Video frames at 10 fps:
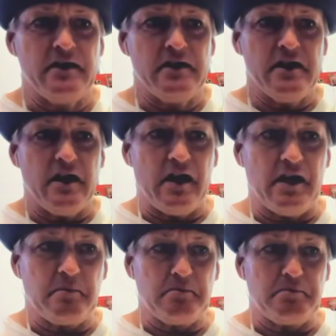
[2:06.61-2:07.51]

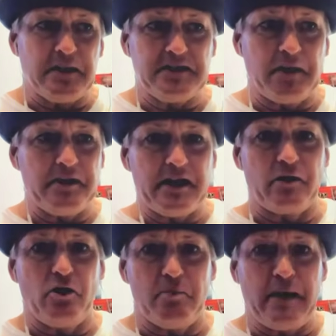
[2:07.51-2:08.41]
By the time he got
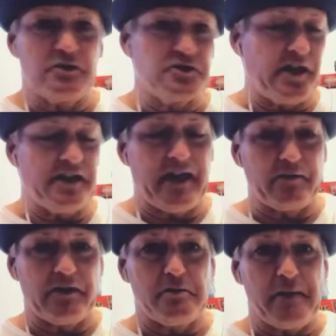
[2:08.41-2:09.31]
home, I was riding that
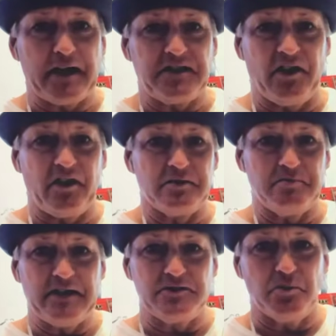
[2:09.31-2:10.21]
around the backyard and
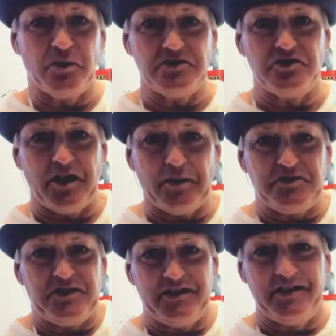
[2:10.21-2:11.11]
made some wooden
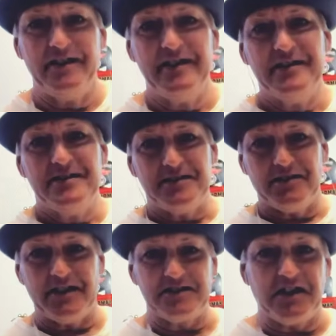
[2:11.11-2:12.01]
jumps. And so
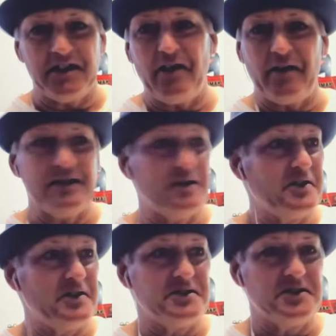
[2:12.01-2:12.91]
that's kind of how I
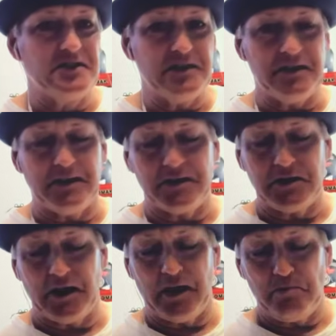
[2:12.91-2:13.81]
learned. And
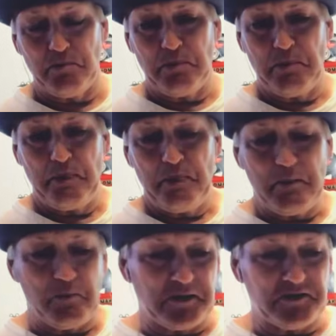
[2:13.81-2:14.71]

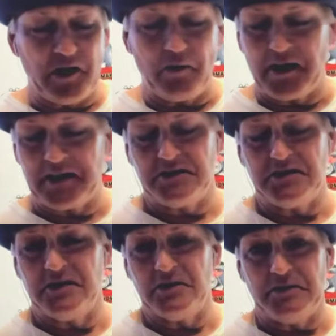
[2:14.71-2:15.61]
when he saw what I could
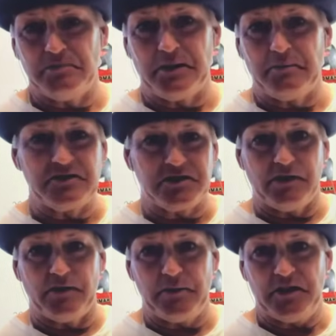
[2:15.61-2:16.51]
do, he pretty much gave
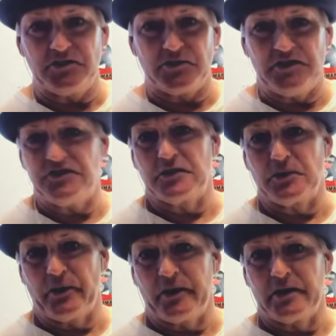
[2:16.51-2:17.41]
up his racing
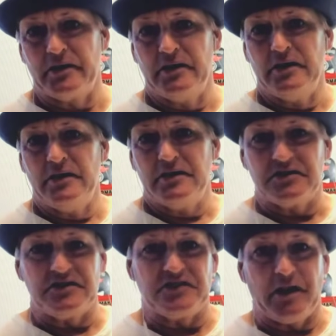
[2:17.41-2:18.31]
career because
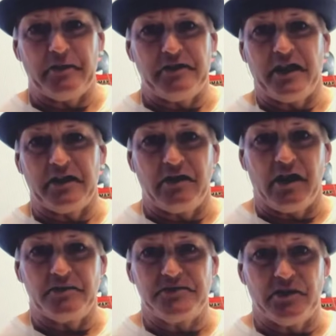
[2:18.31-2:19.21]
he saw me taking
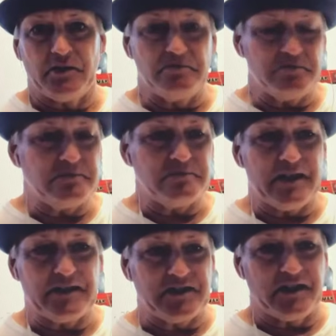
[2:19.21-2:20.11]
off. So
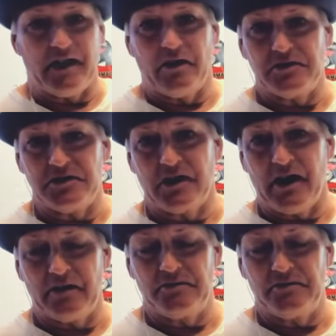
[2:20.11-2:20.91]
that's kind of how it took off.